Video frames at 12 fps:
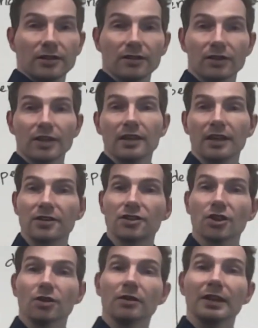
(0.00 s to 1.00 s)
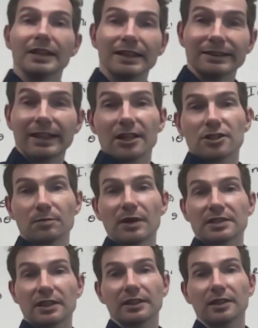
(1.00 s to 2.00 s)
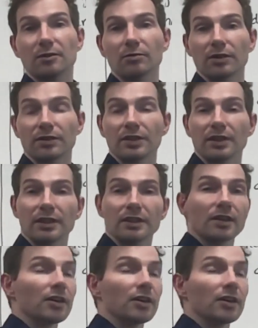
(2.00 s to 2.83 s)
Okay, and so that's basically what the